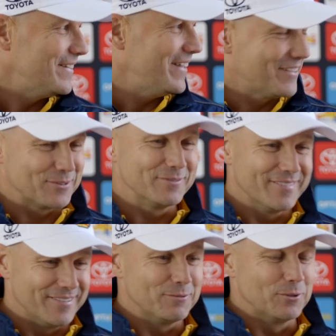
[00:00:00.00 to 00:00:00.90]
Yeah,
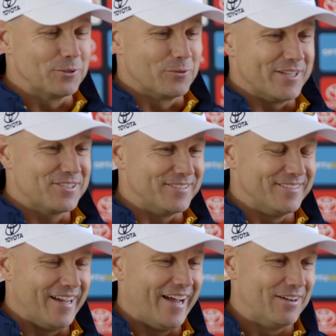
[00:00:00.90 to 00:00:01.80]
good question.
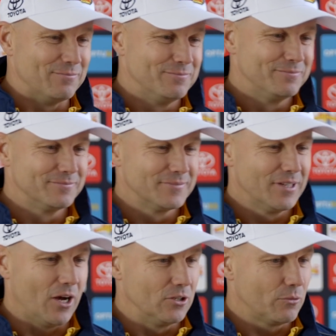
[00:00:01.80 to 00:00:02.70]

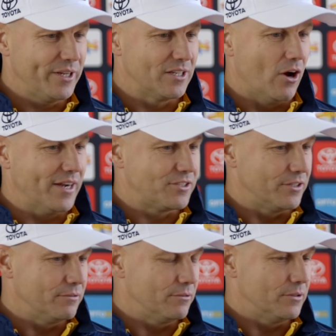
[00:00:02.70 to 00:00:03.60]
We'd like
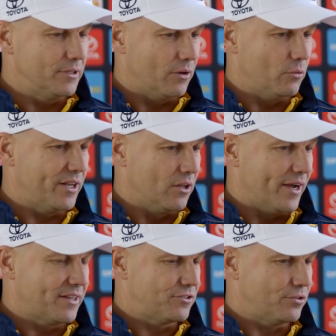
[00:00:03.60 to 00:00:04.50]

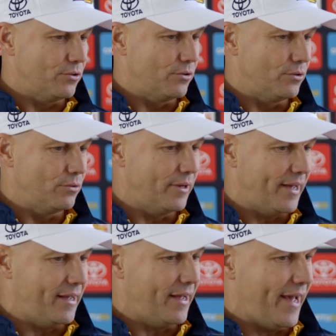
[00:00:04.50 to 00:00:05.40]
to
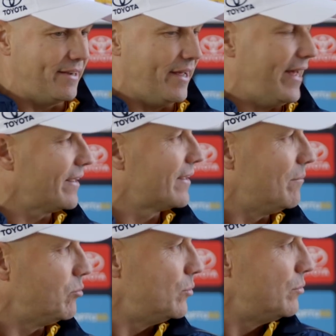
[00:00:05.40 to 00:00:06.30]
add a
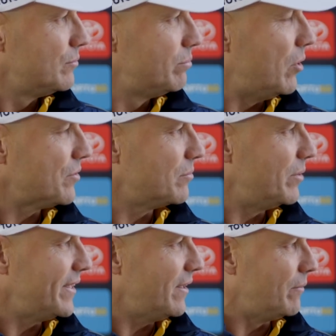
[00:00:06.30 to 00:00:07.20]
couple
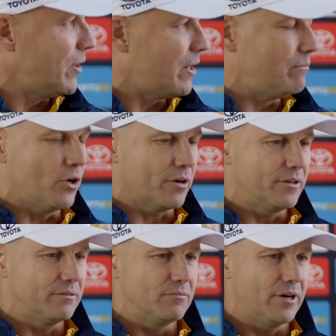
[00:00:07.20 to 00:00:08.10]
possibly. And I
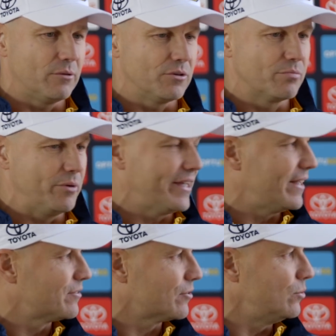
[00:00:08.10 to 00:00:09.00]
don't want to speak
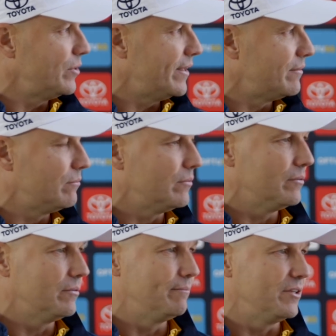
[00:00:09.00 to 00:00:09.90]
out of school yet.
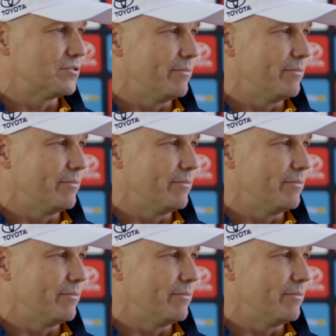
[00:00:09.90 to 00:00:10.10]
List